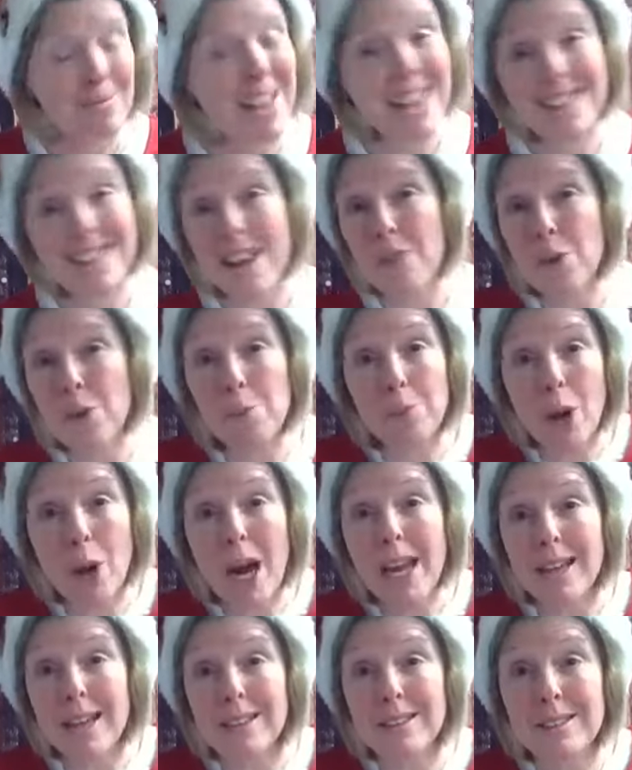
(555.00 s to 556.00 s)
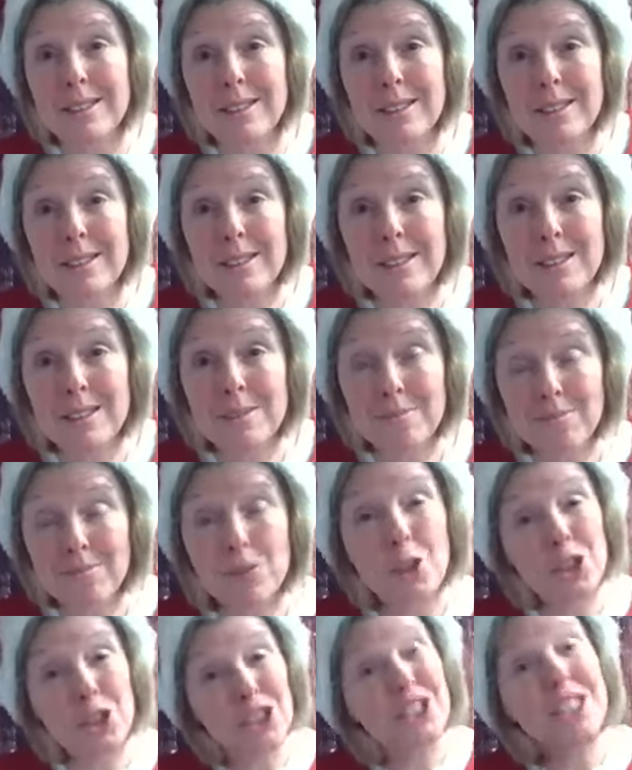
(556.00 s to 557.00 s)
that never breaks.
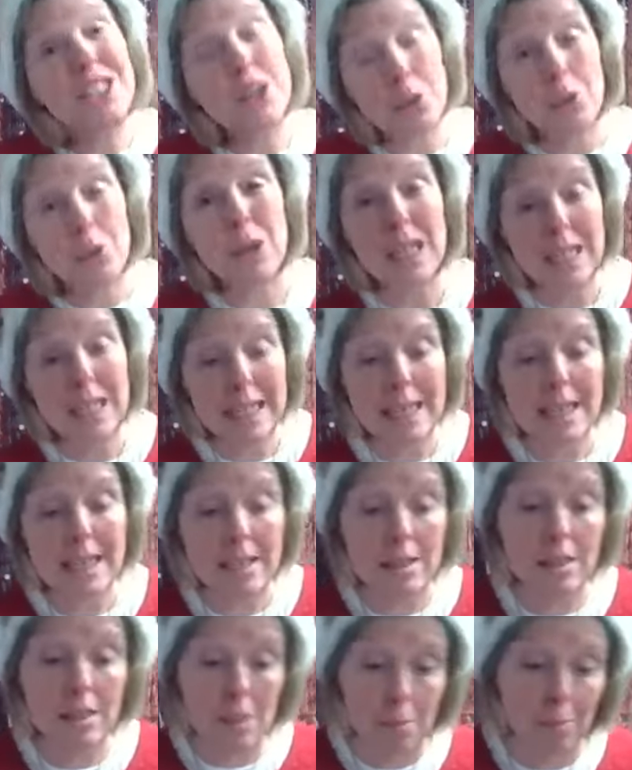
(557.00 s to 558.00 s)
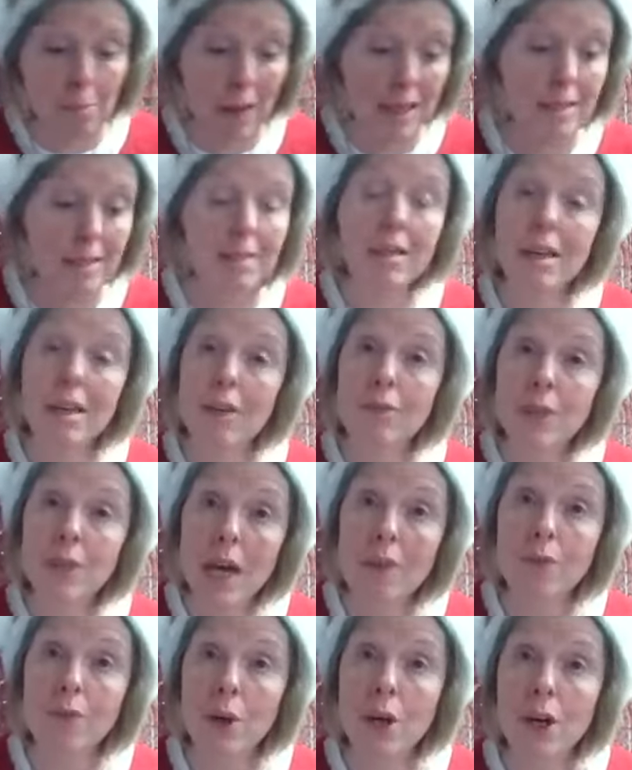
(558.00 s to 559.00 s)
So you see, it really is the best gift
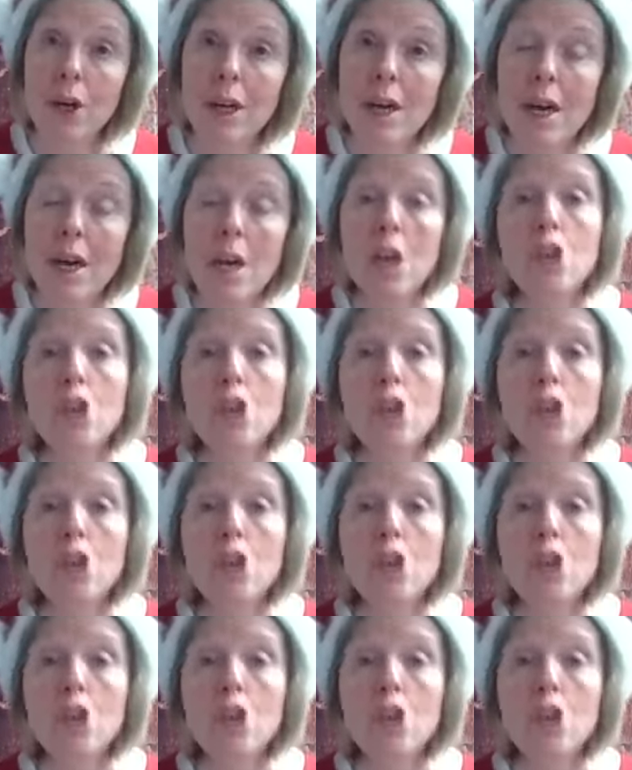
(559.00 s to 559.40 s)
ever.